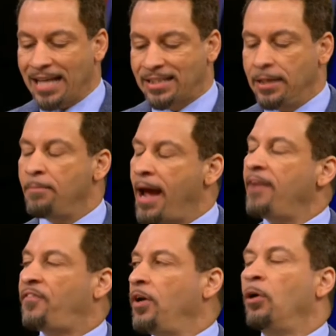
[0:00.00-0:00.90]
I see
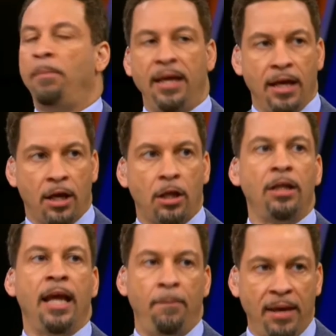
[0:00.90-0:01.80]
Mayfield being,
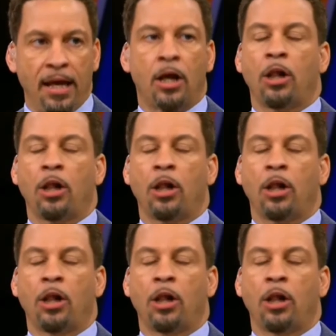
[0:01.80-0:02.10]
yeah, being